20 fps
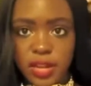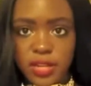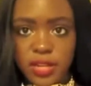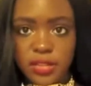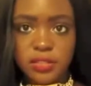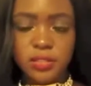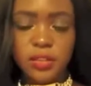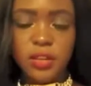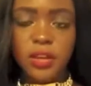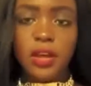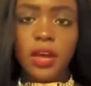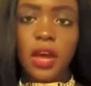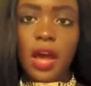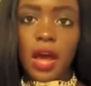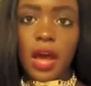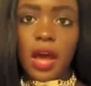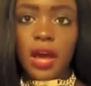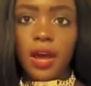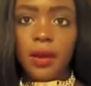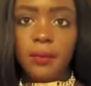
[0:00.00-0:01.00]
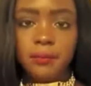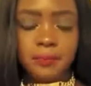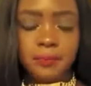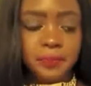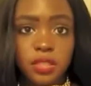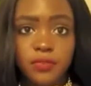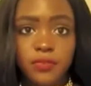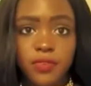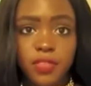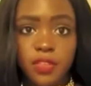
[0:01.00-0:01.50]
I never have my hair
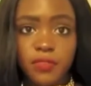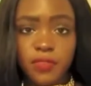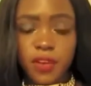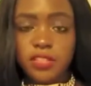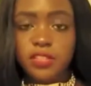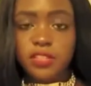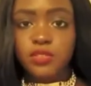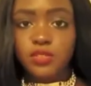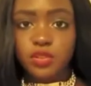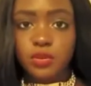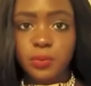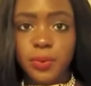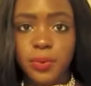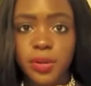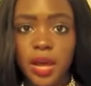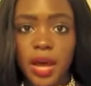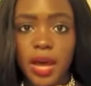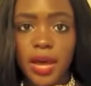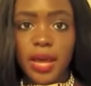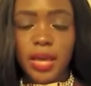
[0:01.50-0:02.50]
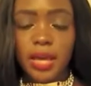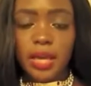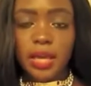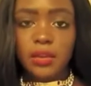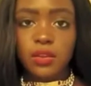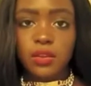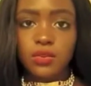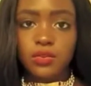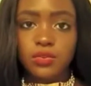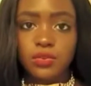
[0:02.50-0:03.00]
straight, but because I had
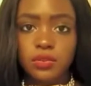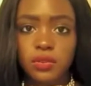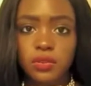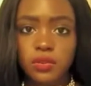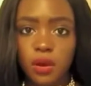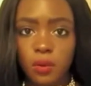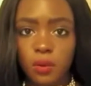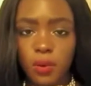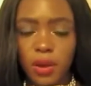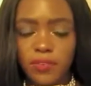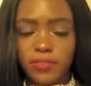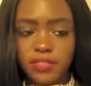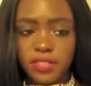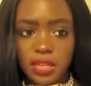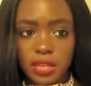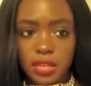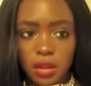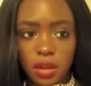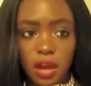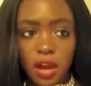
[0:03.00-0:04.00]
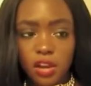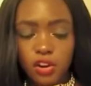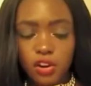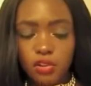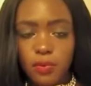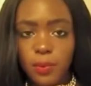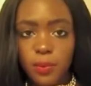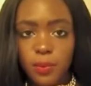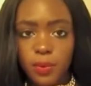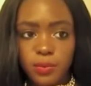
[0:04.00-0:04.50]
conditioned it, I was just like, let me
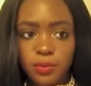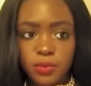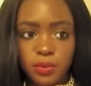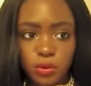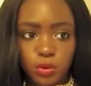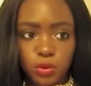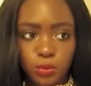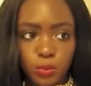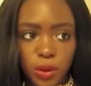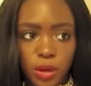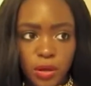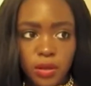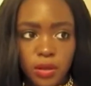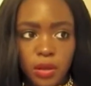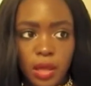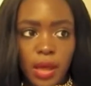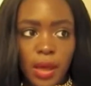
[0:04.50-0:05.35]
just leave it straight today.